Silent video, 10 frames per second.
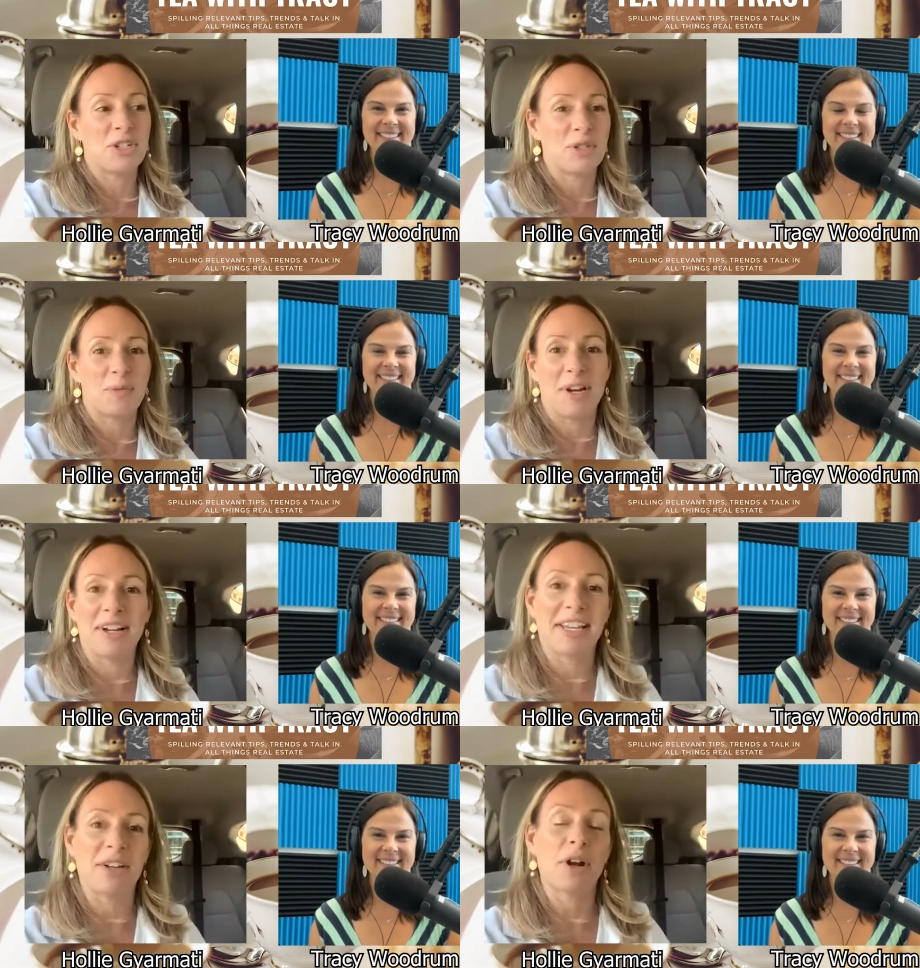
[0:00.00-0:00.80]
Speaker 1: she's
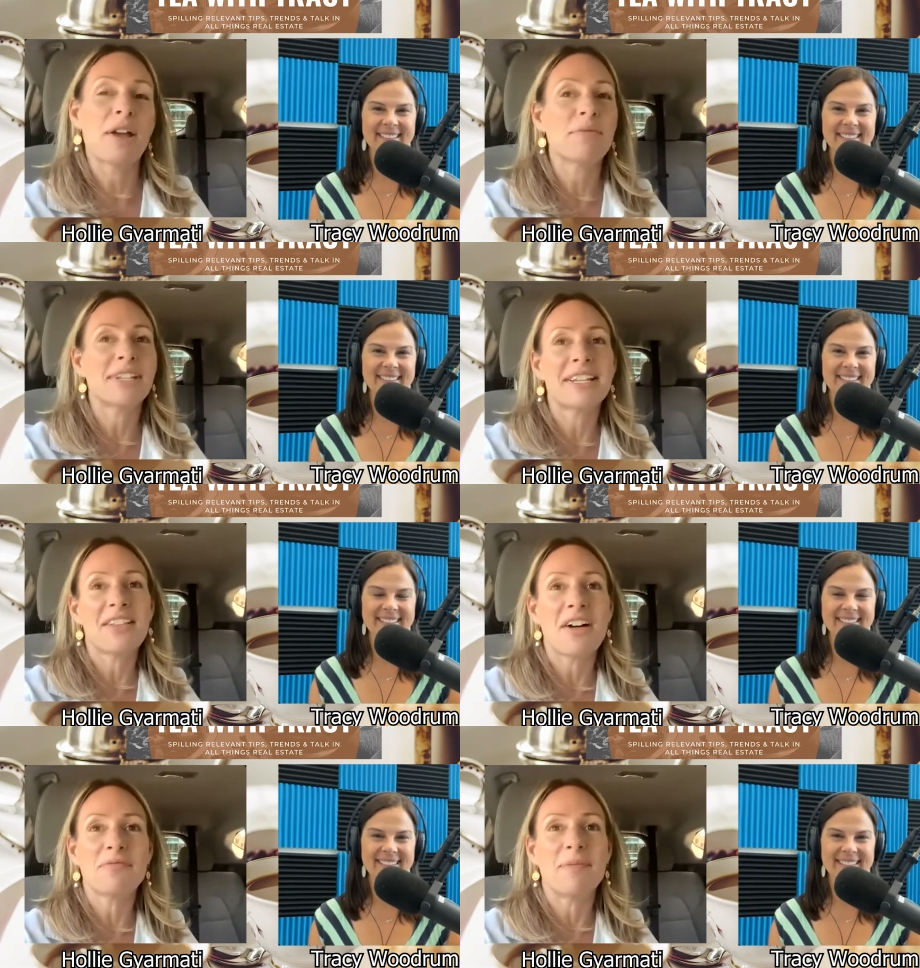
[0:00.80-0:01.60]
wearing it. Or I really
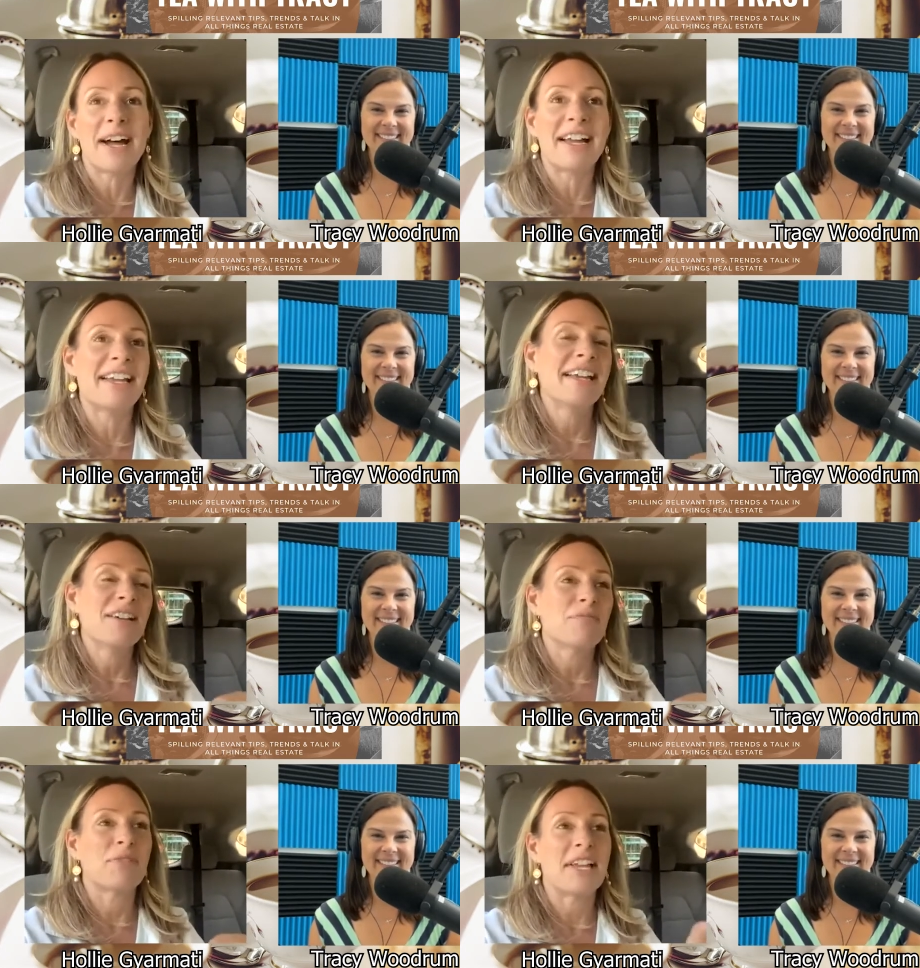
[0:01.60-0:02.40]
love my
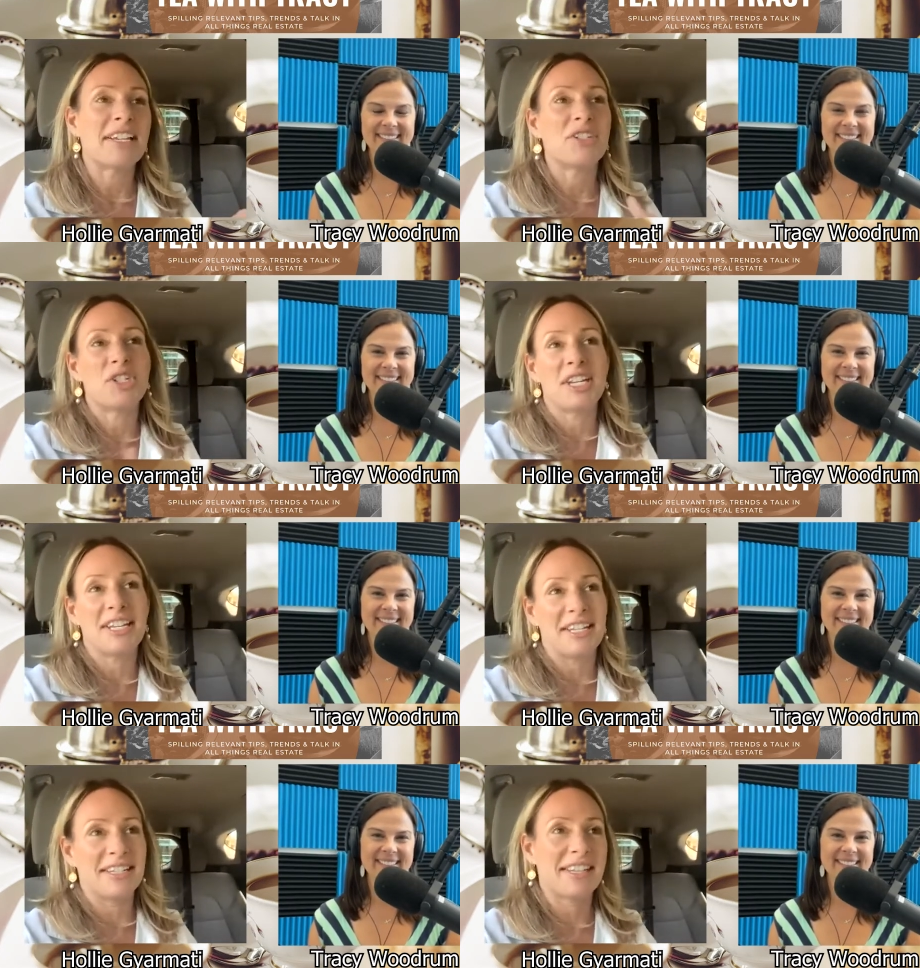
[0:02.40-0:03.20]
blank
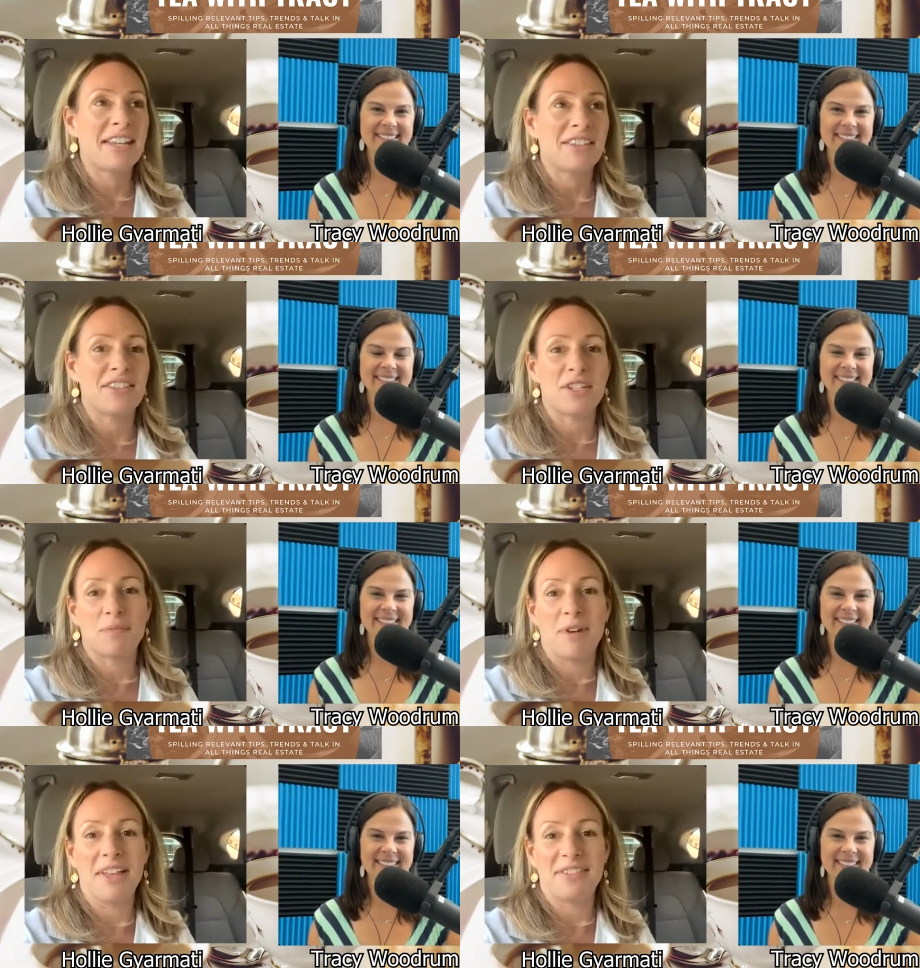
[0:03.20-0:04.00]
jeans
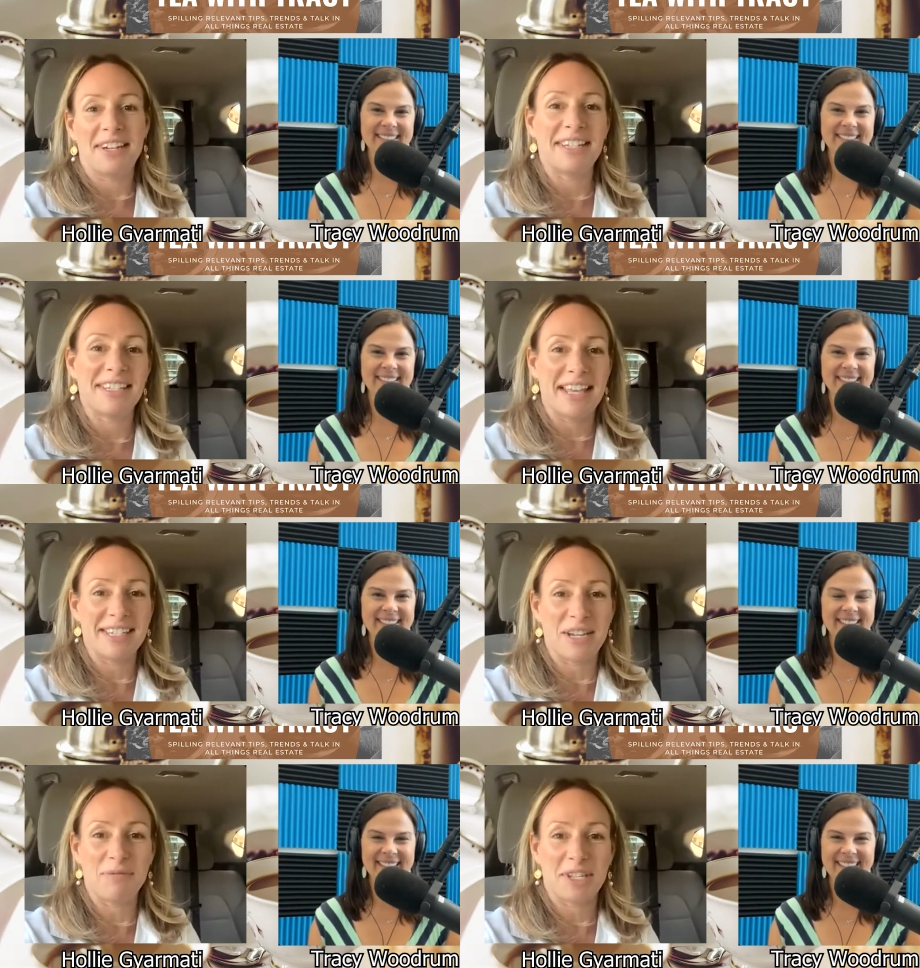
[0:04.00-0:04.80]
this month and it's
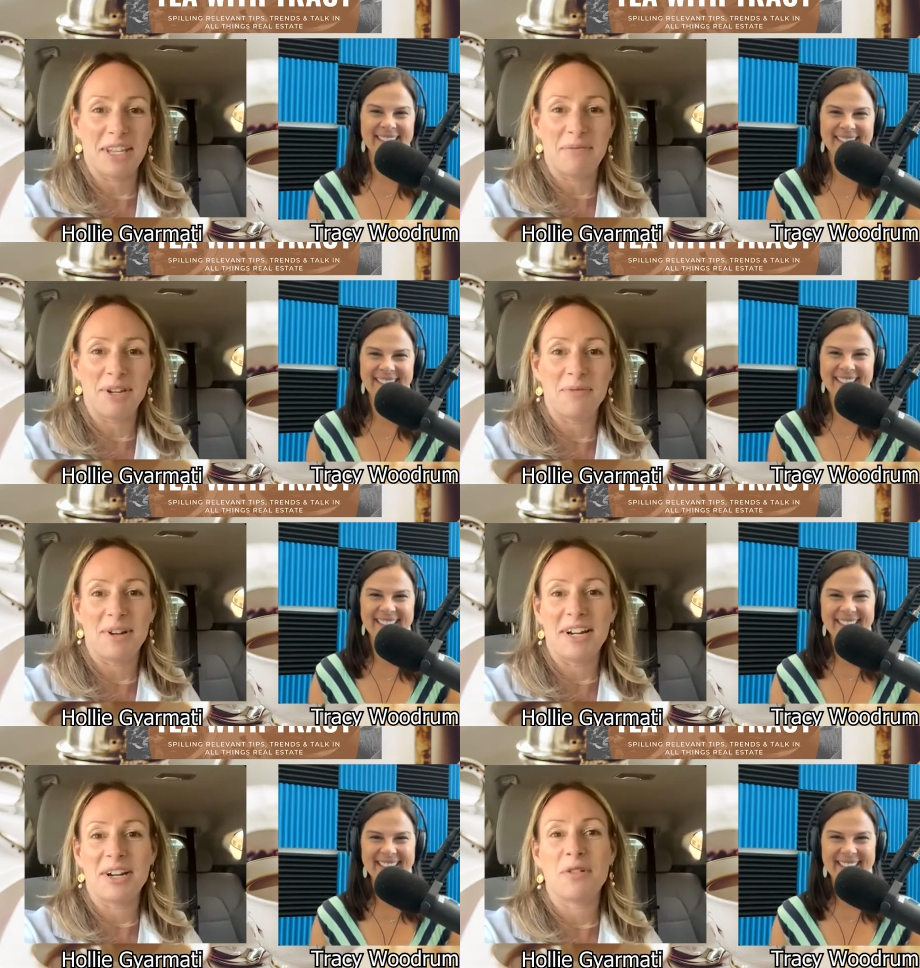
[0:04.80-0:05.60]
that same celebrity
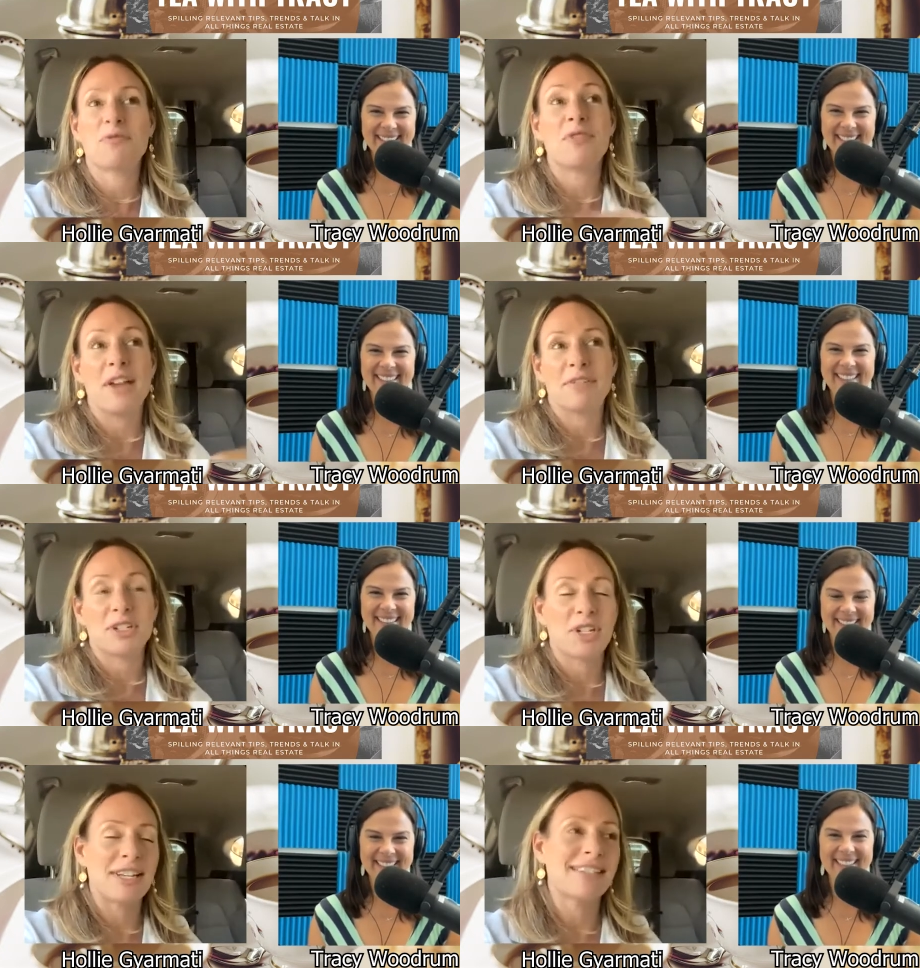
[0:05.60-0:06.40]
wearing her
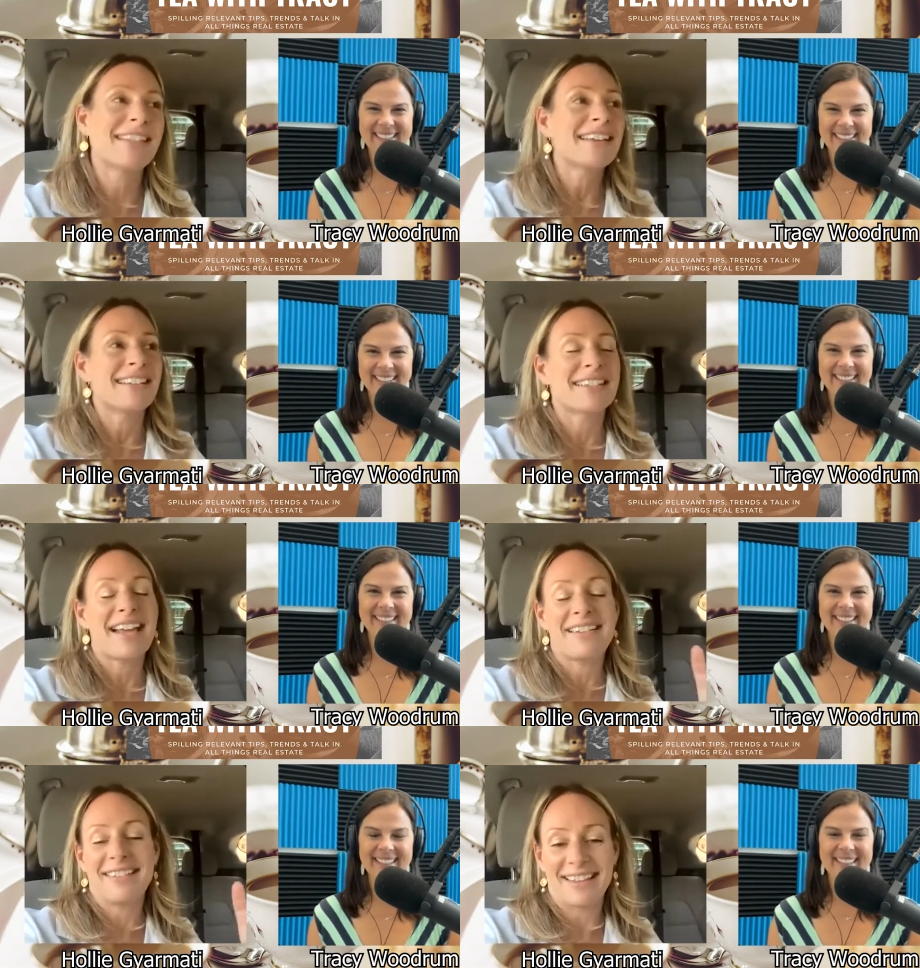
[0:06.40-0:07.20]
favorite jeans. It's
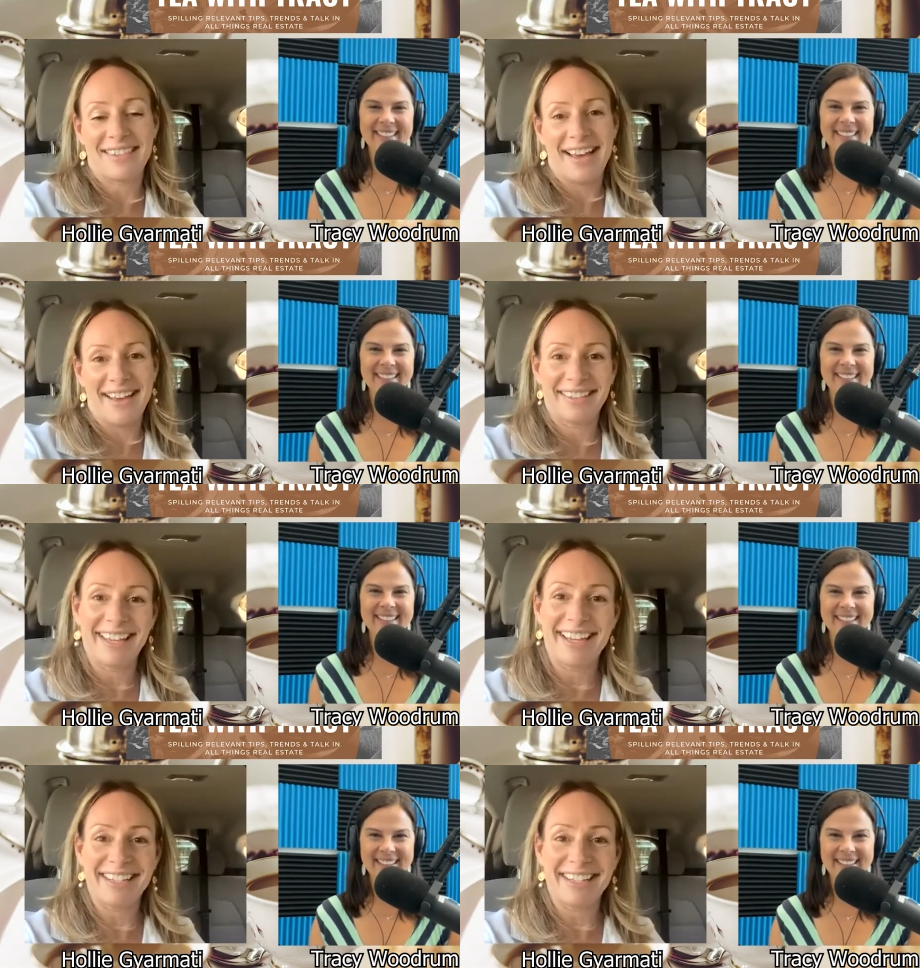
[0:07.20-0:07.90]
kind of like that. Like,